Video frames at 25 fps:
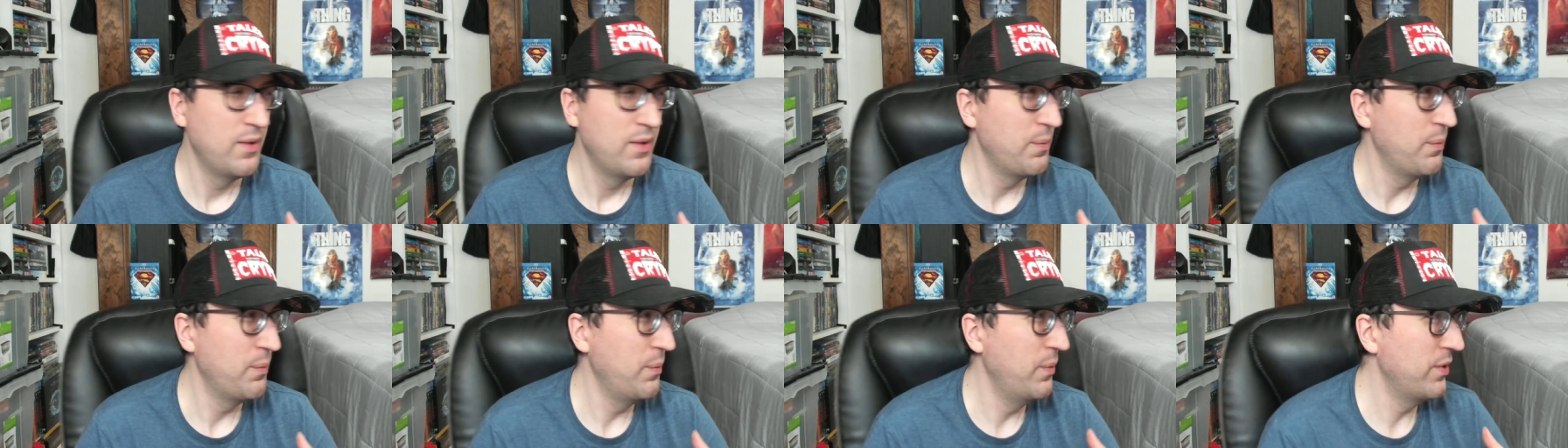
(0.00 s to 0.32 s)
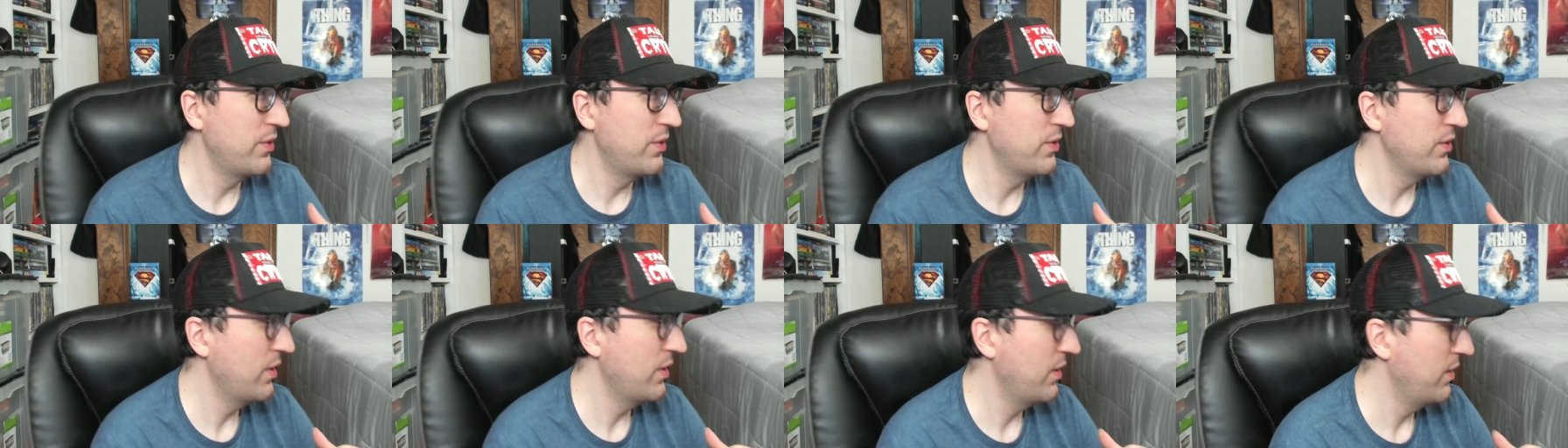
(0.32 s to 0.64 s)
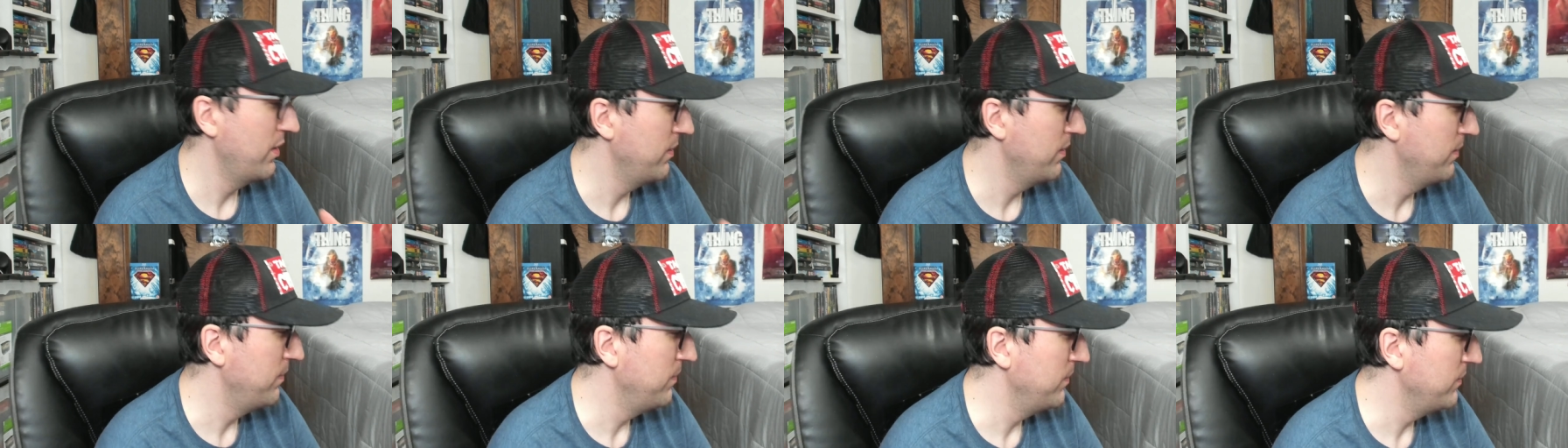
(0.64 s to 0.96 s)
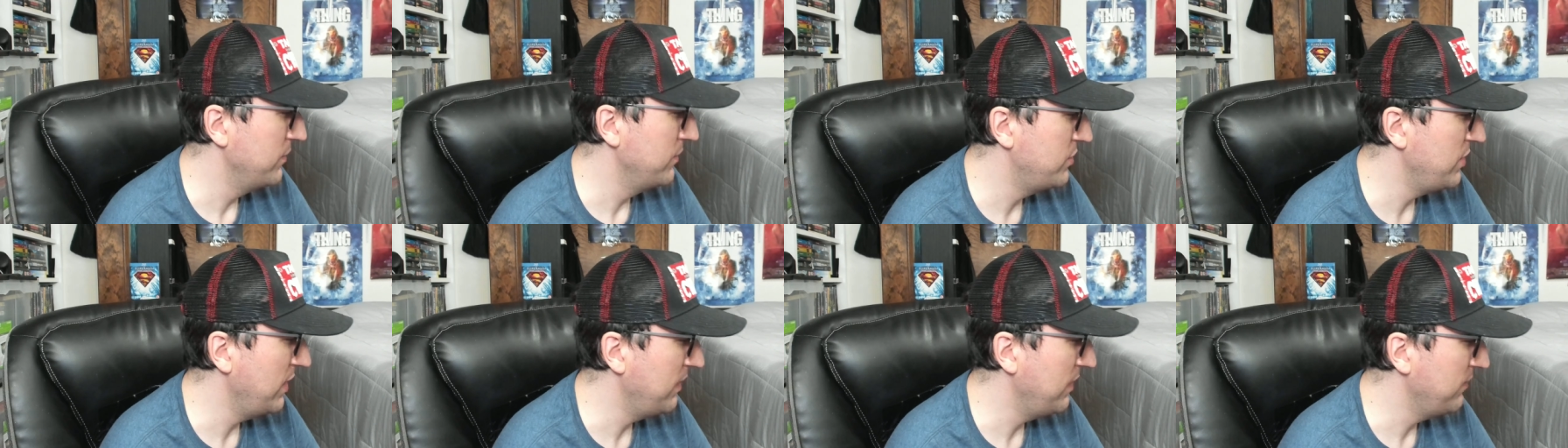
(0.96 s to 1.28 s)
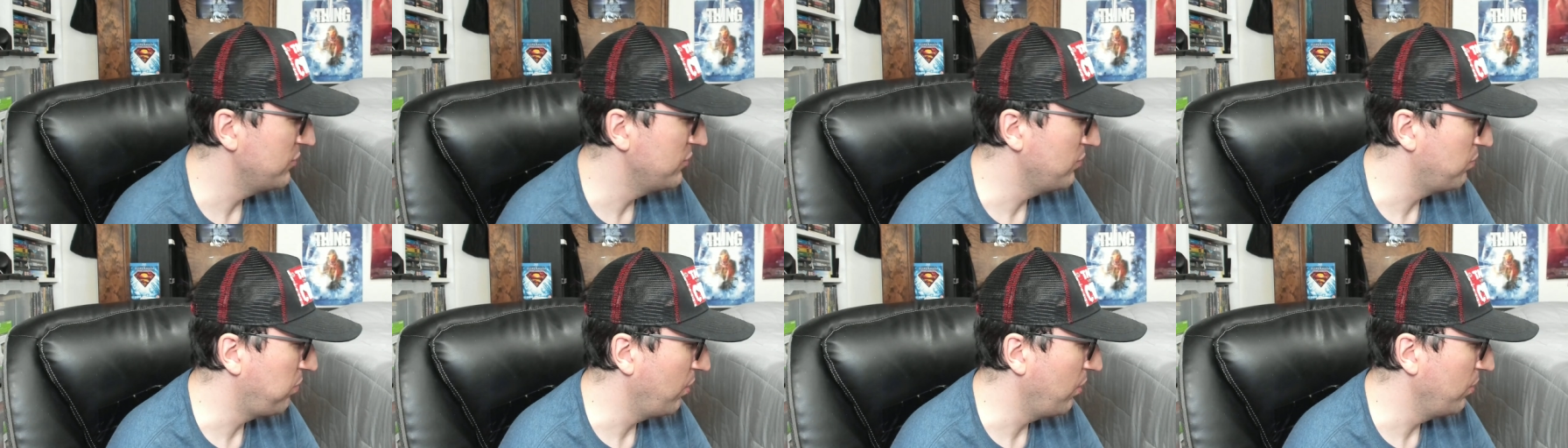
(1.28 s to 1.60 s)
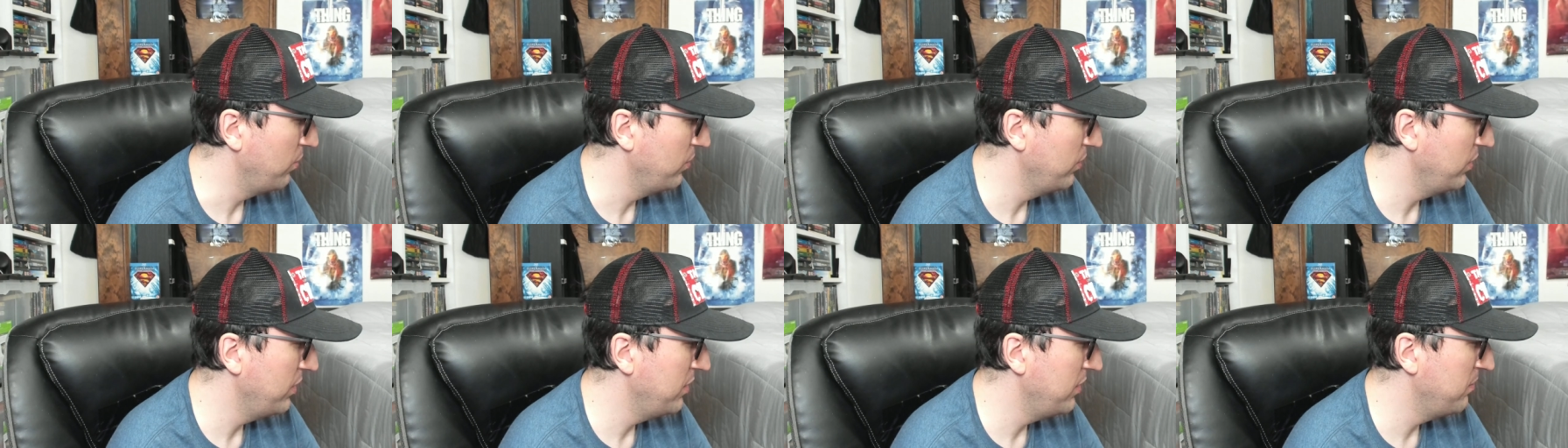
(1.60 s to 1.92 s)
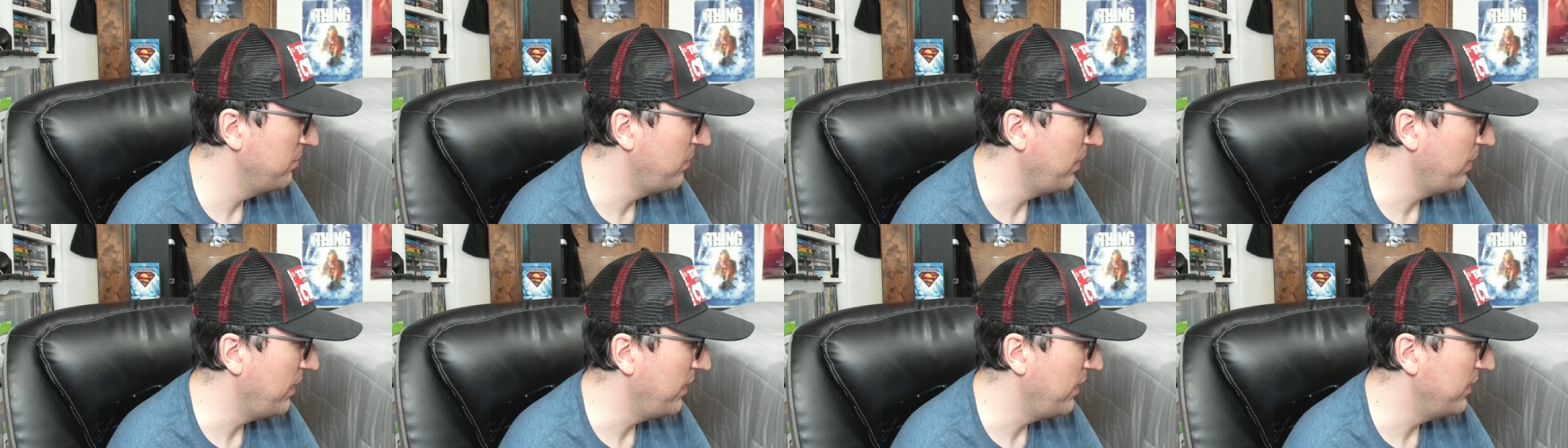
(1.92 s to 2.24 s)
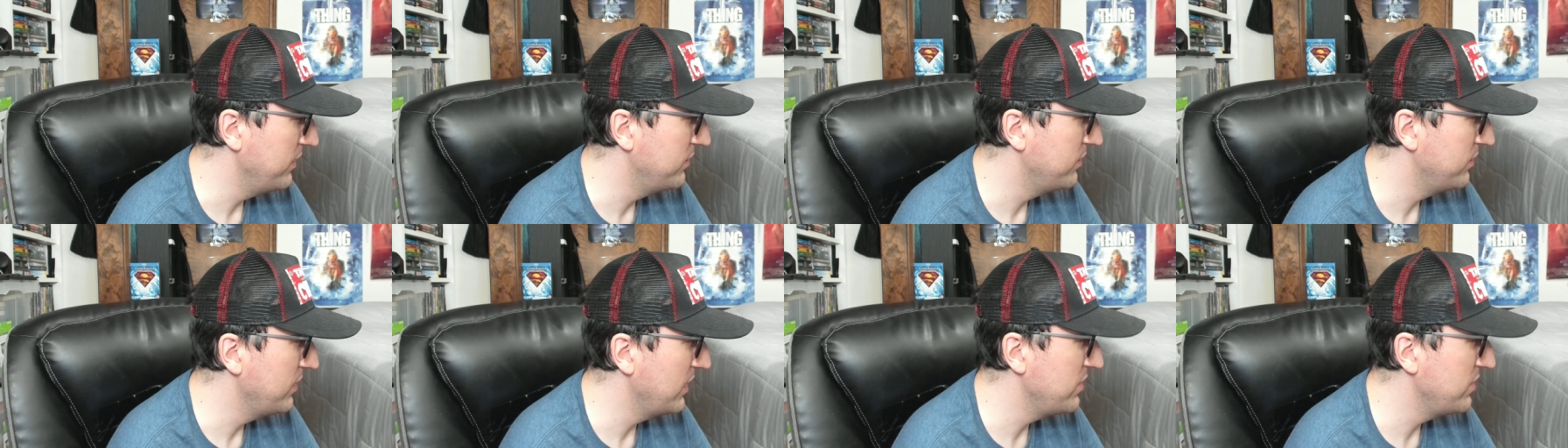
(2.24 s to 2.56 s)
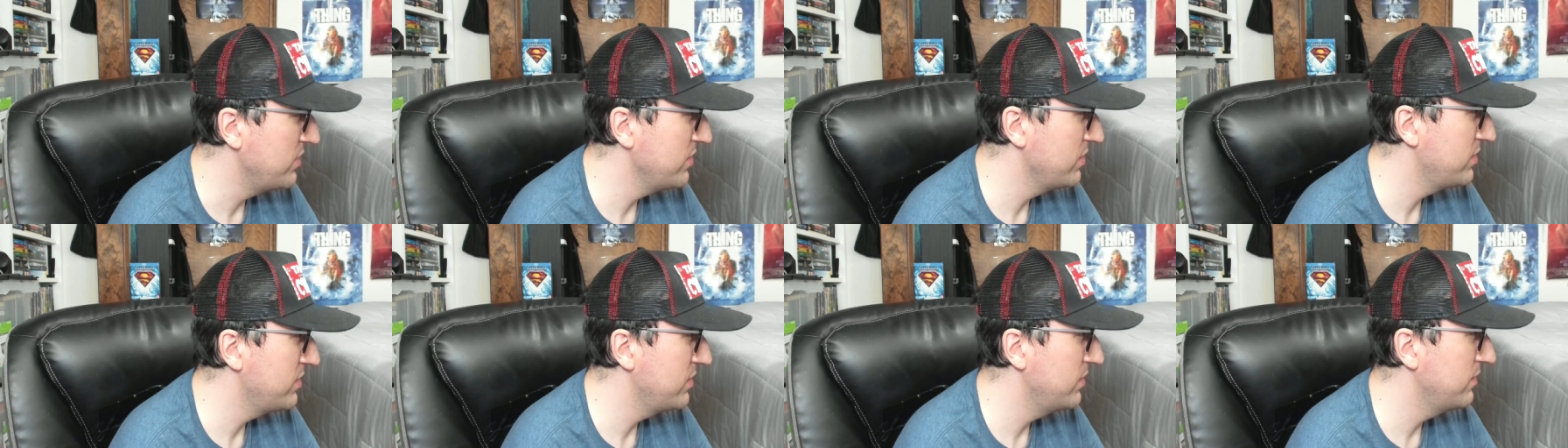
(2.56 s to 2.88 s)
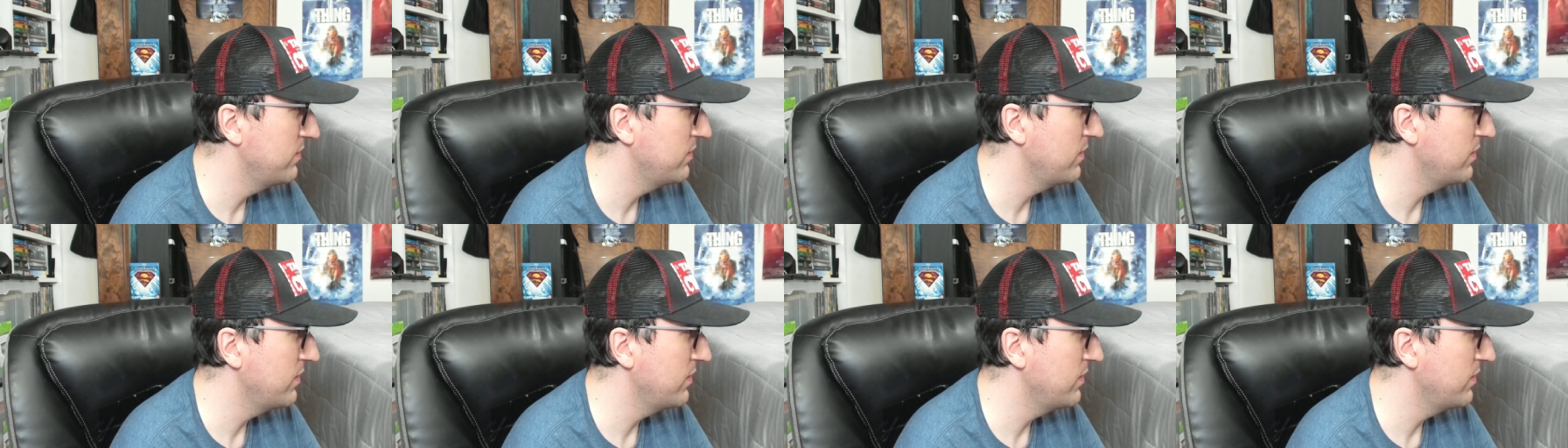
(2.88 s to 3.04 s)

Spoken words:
with James Brolin, but I just